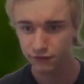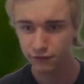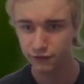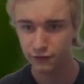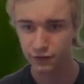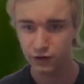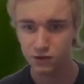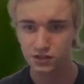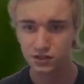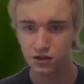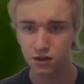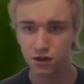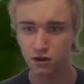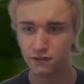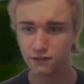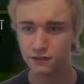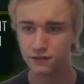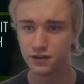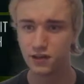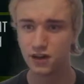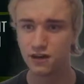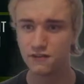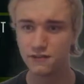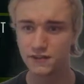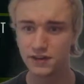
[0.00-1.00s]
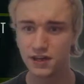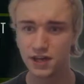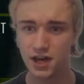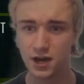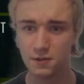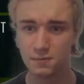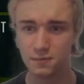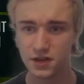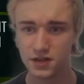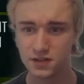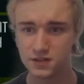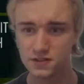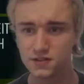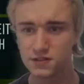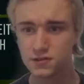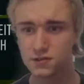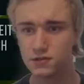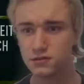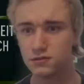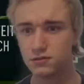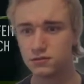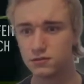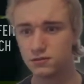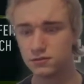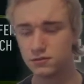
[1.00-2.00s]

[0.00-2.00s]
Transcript: First half, nothing happens,